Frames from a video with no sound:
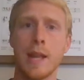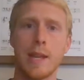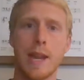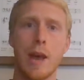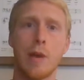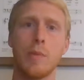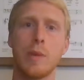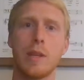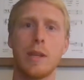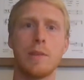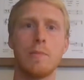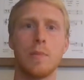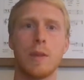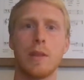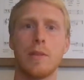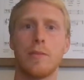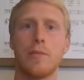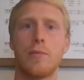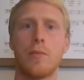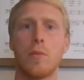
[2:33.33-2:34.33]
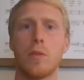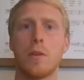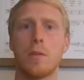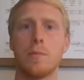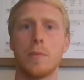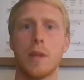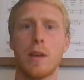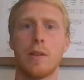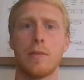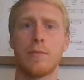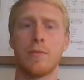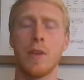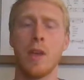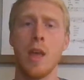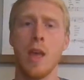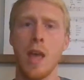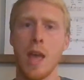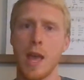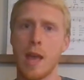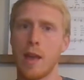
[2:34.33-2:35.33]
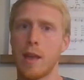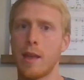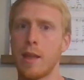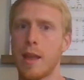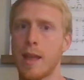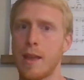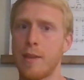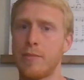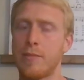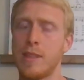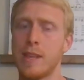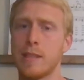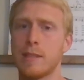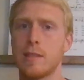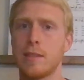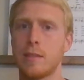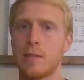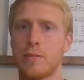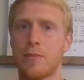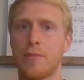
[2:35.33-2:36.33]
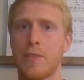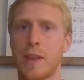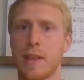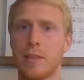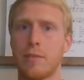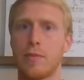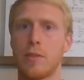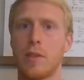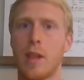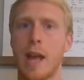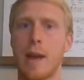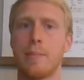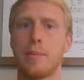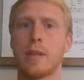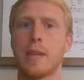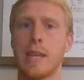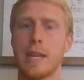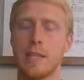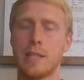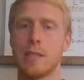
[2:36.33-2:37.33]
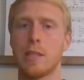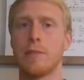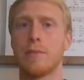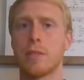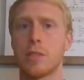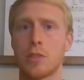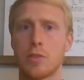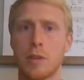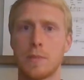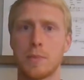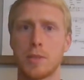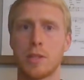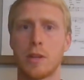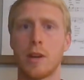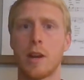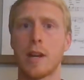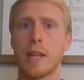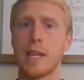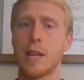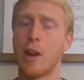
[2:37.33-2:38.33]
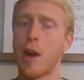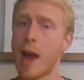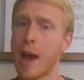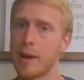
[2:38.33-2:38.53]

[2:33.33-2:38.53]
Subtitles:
Now we can be informed of, if this is faithful application of Scripture,